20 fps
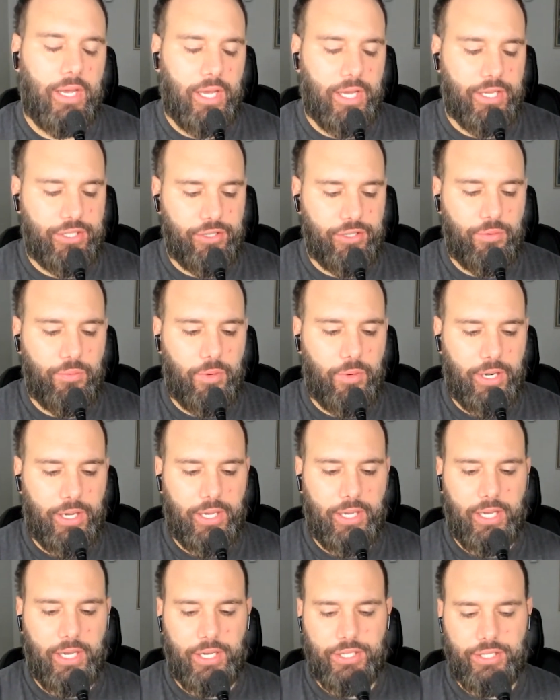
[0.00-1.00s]
And so you want
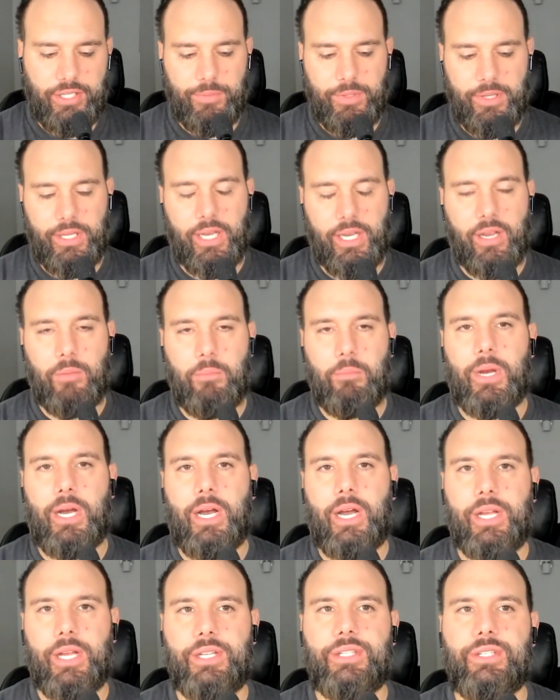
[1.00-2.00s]
to catch something that
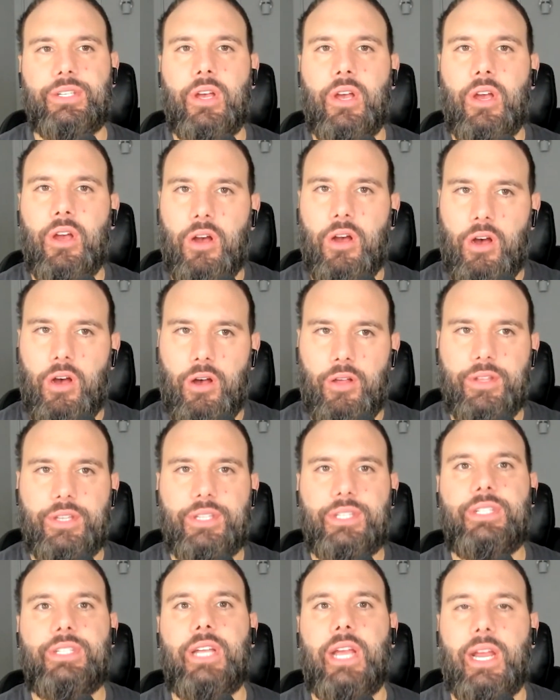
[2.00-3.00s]
combines all
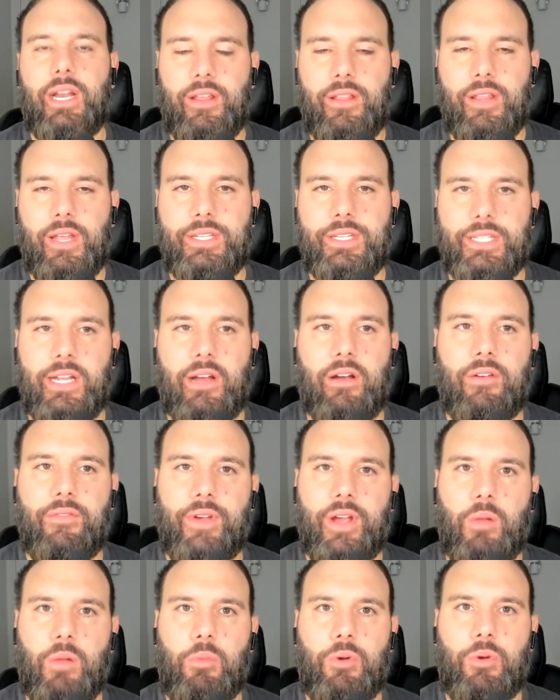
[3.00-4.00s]
this data that's now
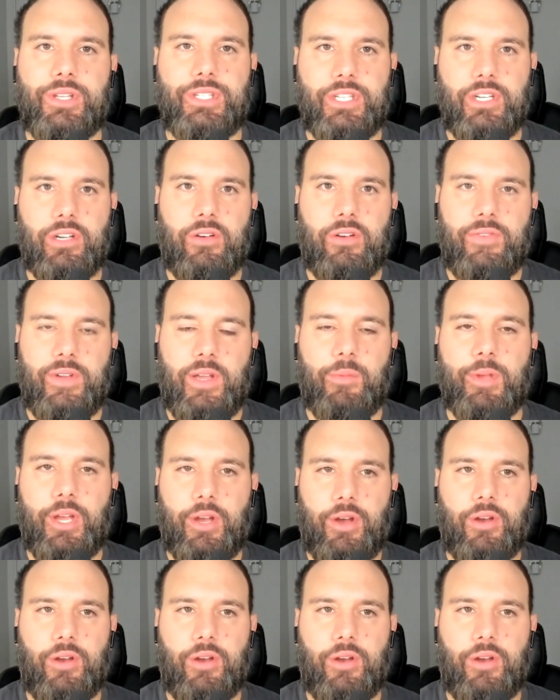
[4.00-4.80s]
available in single family